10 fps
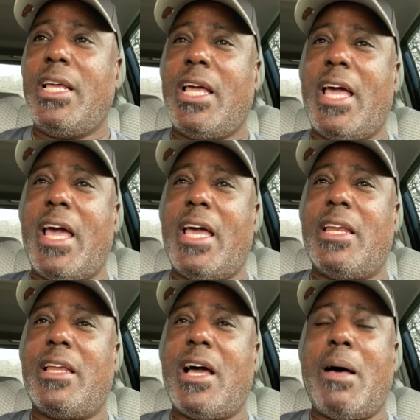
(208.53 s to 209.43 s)

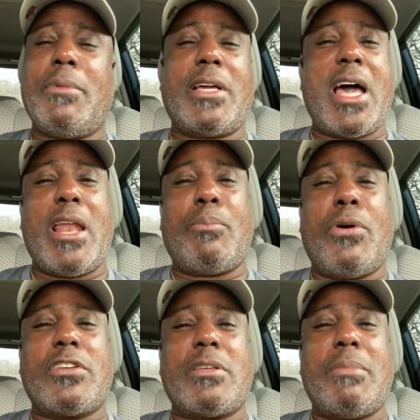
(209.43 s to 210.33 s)
And I'm the kind of
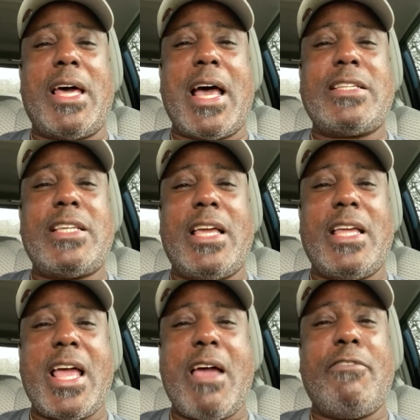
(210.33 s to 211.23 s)
person, man, I take
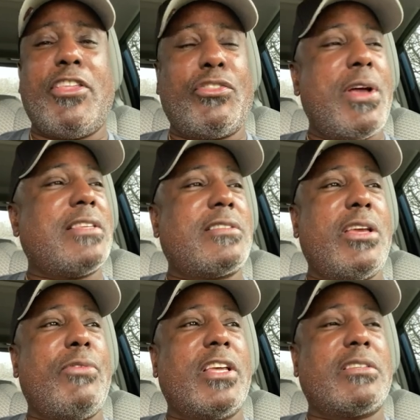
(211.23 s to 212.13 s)
every threat
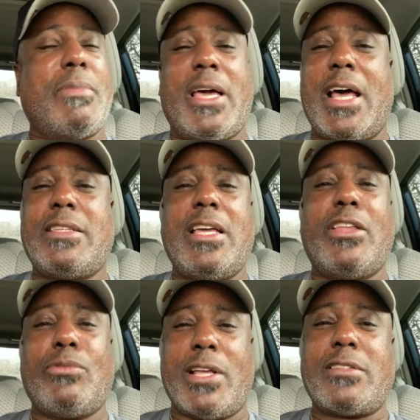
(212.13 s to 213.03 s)
serious, man. I
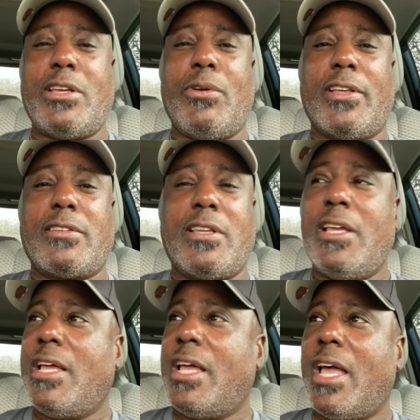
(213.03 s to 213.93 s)
take threats serious.
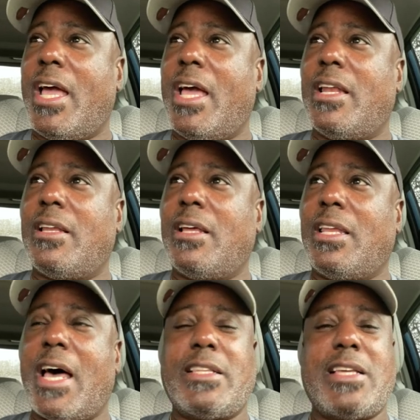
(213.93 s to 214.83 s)
And a
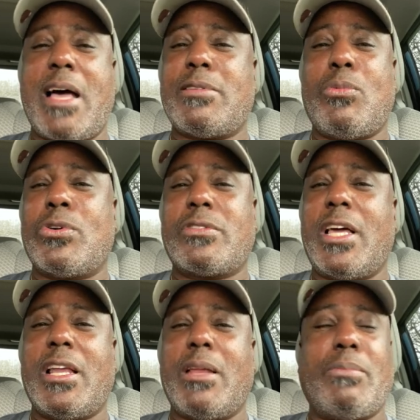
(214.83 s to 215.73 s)
lot of times I won't say
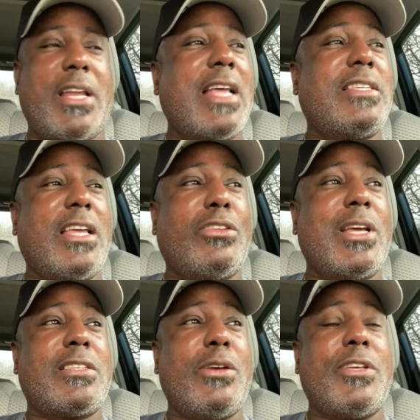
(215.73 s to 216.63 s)
nothing, but I take
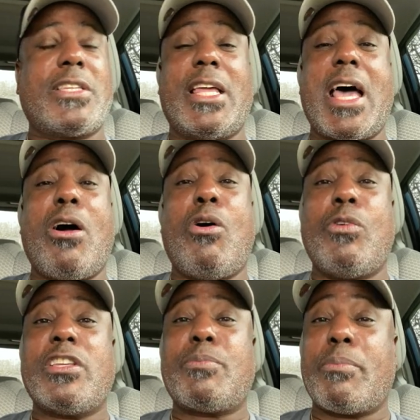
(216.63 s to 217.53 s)
threats serious and I
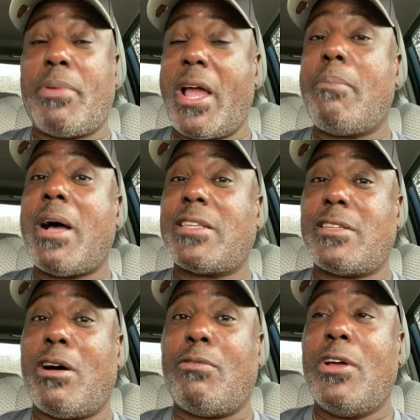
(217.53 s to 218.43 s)
always prepare
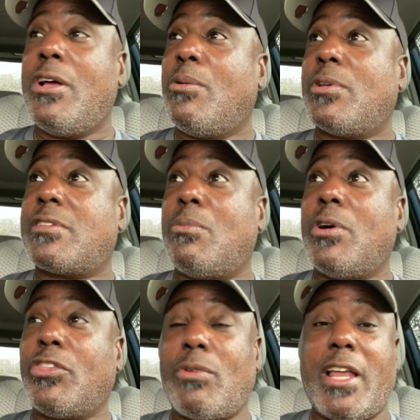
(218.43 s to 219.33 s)
myself. When
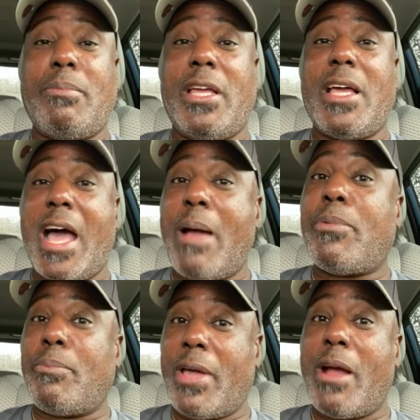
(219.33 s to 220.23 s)
someone threatens me, I
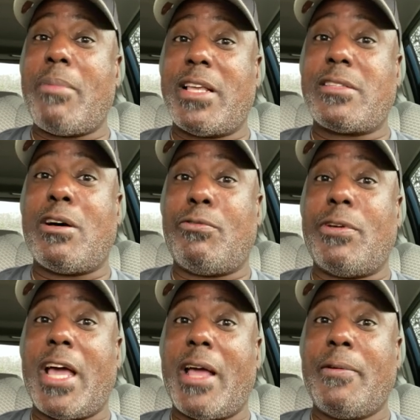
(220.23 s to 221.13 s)
prepare myself for
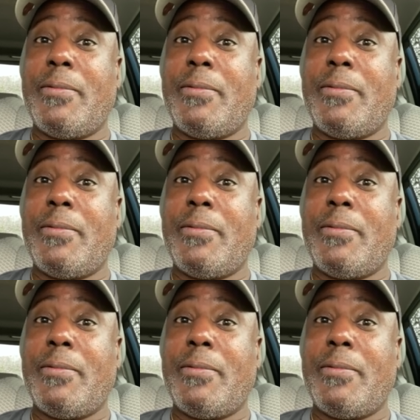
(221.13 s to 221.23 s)
that.